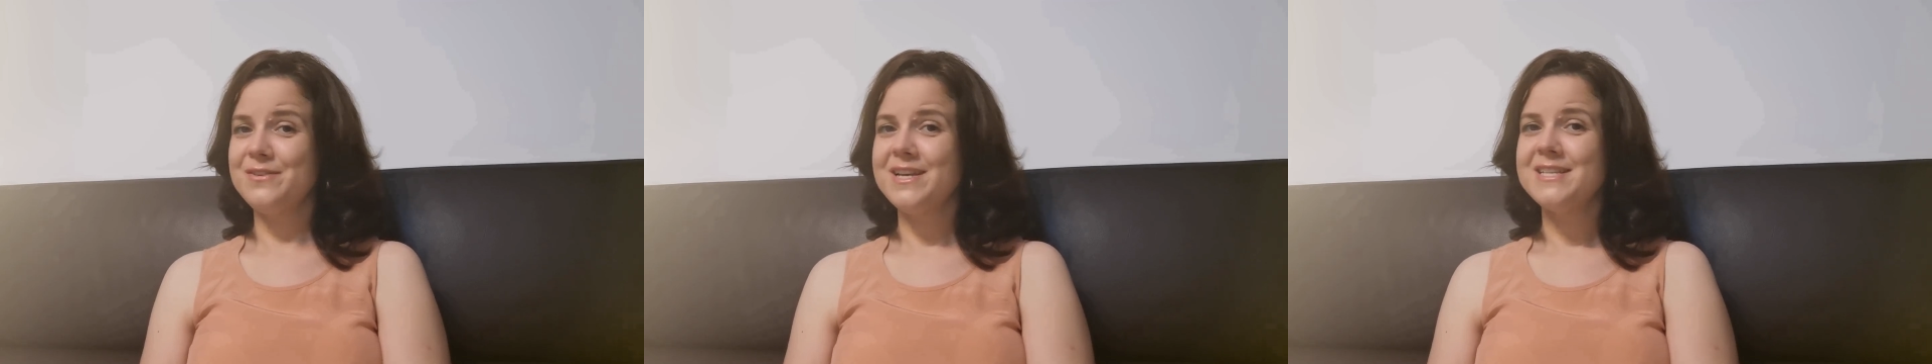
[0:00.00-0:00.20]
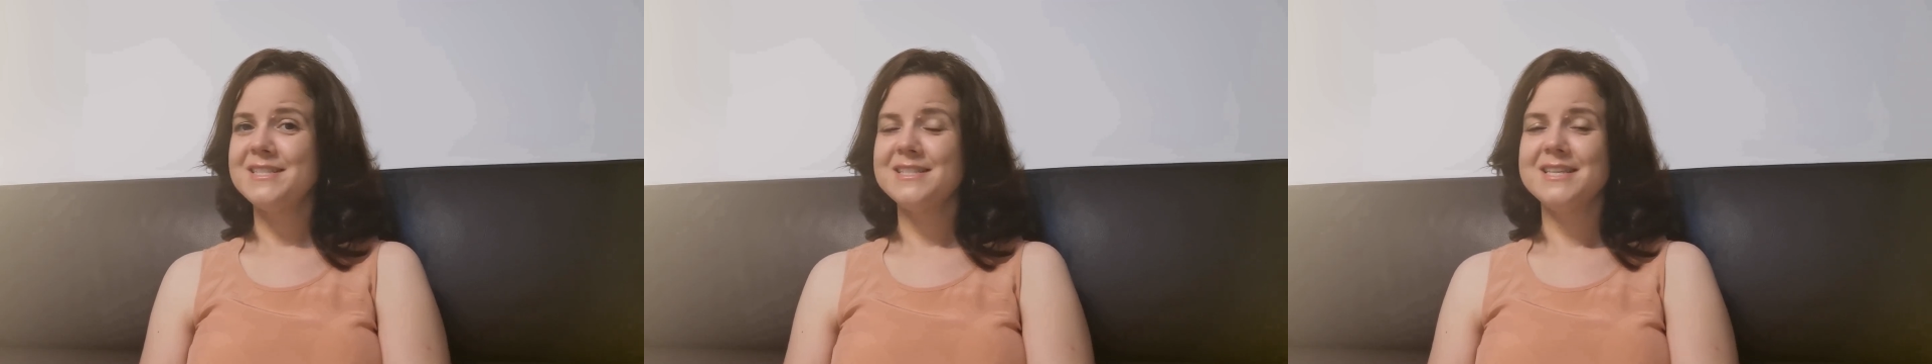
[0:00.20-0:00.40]

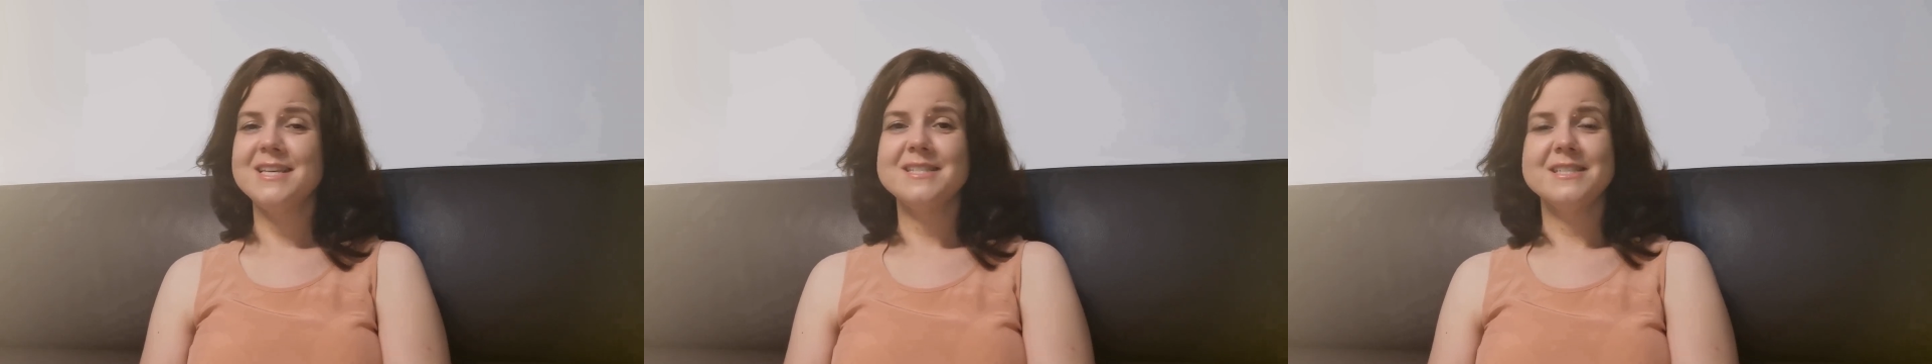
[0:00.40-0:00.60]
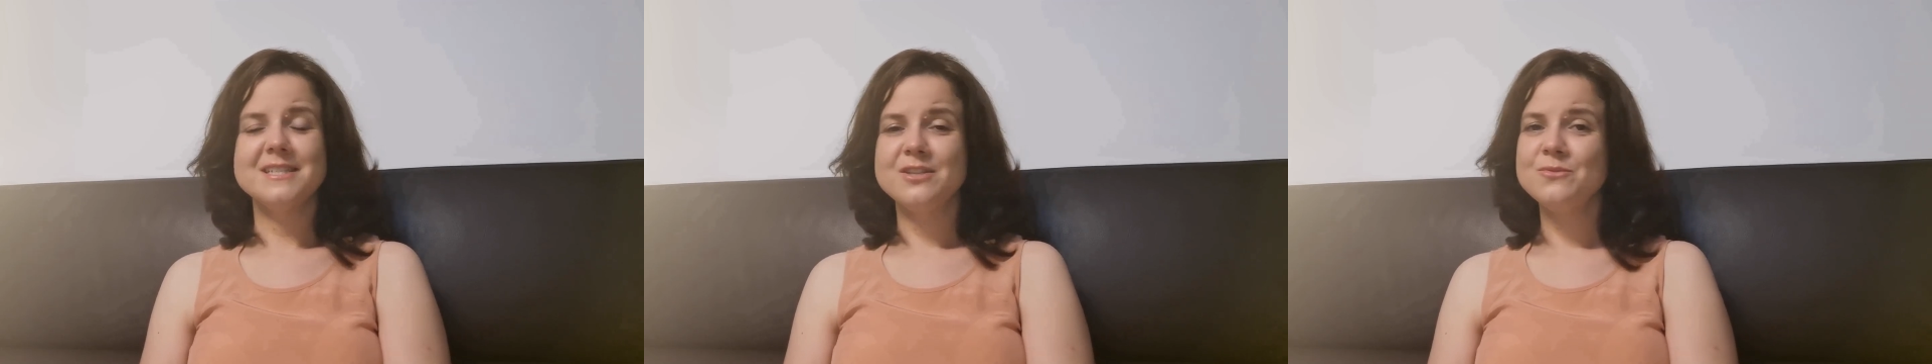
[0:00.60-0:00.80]

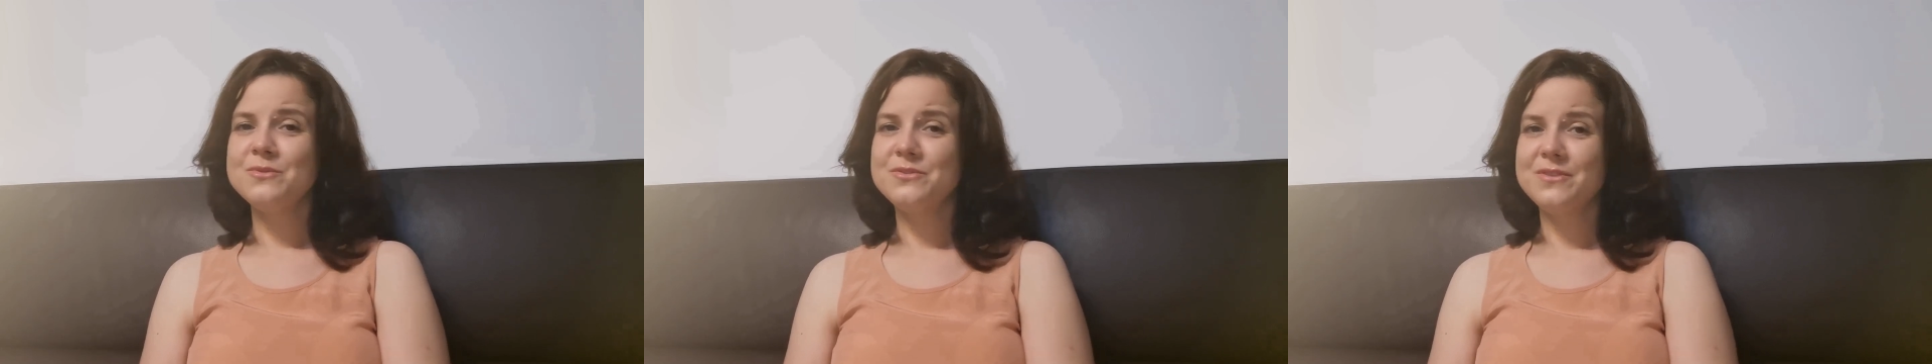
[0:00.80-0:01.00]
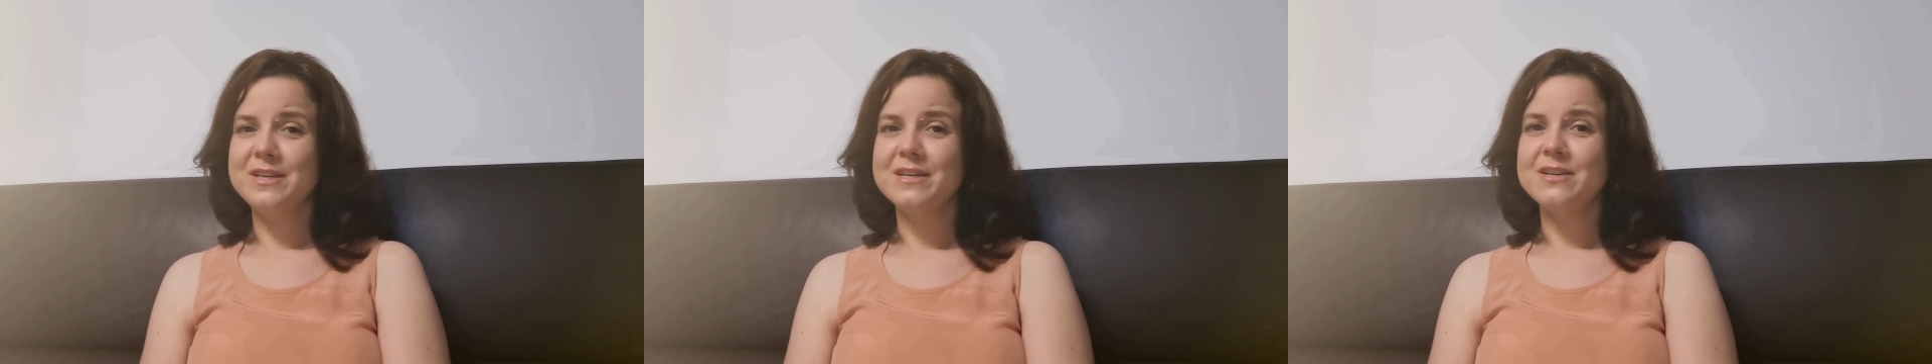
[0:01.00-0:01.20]
Stress is a
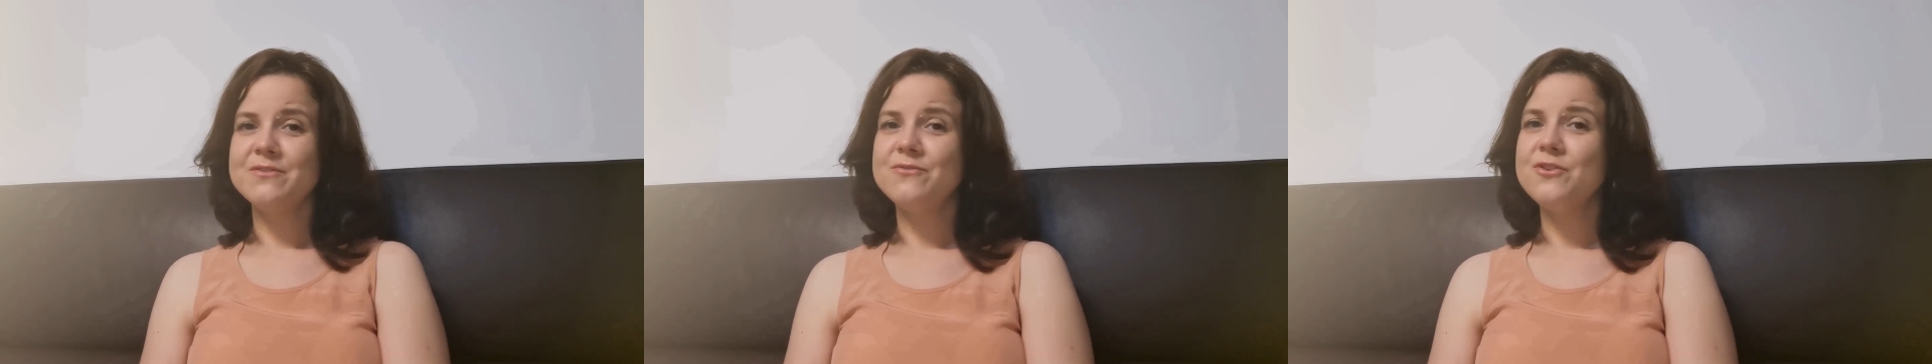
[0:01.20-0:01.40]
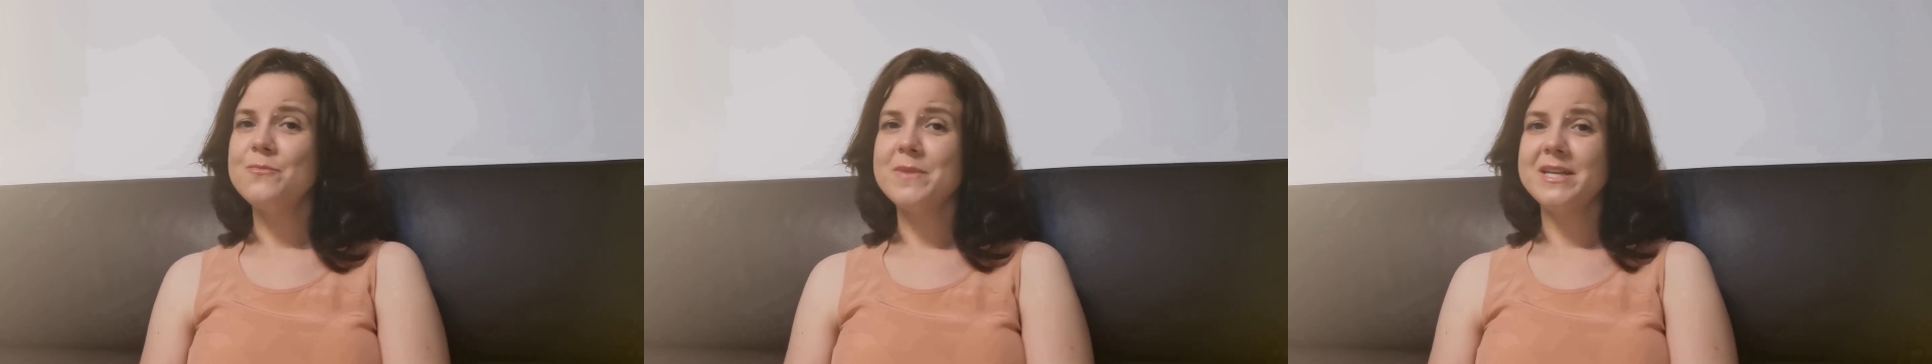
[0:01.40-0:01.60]
known
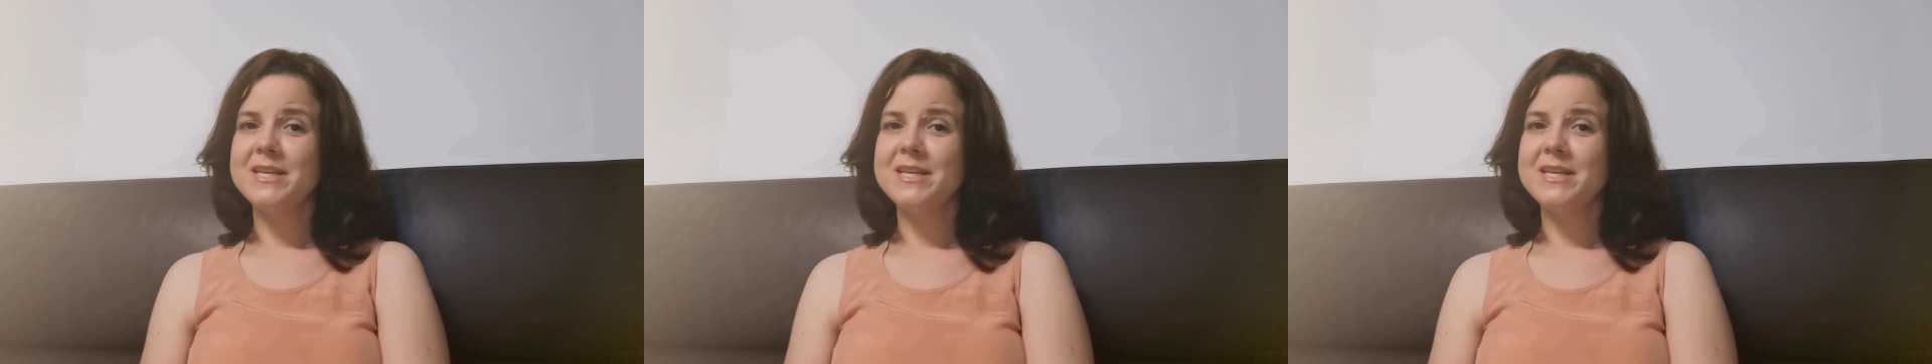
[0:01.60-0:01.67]
trigger for